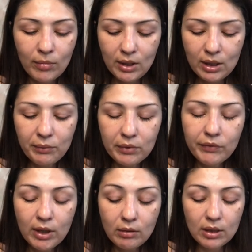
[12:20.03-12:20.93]
It's a
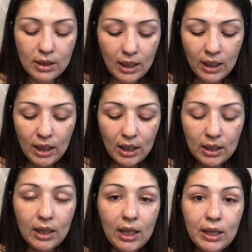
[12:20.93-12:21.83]
review site,
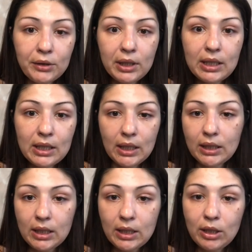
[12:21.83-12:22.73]
and they actually sent
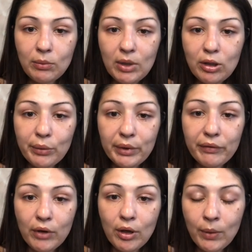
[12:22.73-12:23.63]
this to me to
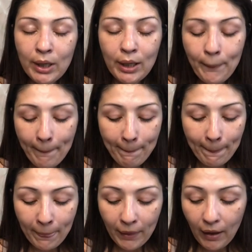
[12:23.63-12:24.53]
review it,
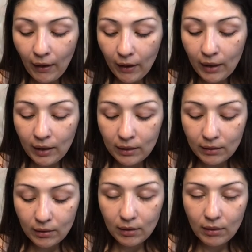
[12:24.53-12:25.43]
and
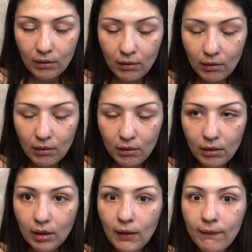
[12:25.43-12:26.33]

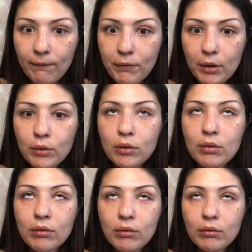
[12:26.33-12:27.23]
it
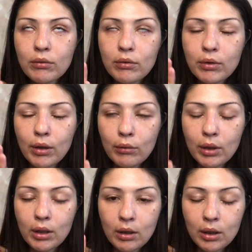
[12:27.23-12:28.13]
feels so
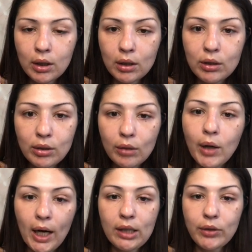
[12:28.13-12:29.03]
good, so
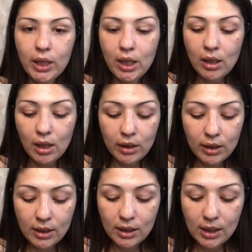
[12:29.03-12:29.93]
hydrating on the
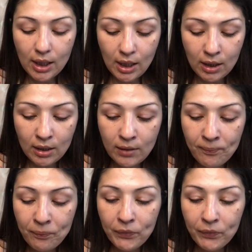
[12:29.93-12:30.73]
skin.